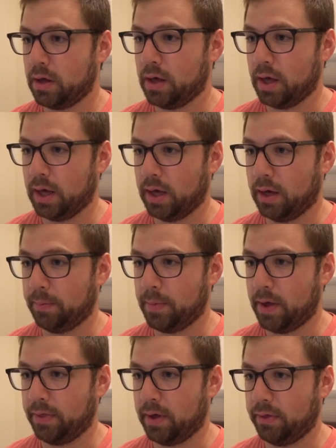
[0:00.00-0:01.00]
Um,
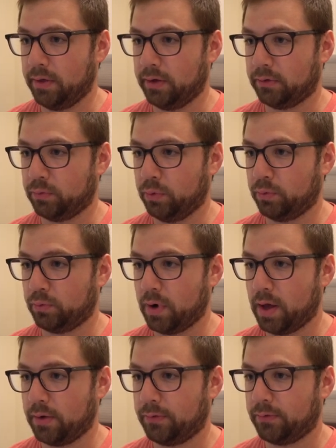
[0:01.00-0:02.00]
and then this root
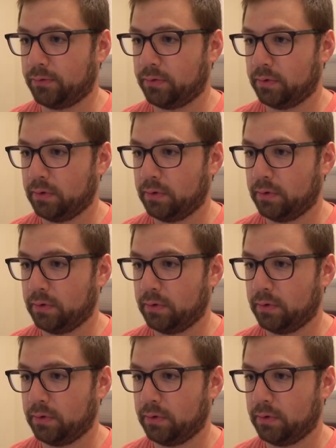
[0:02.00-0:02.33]
ref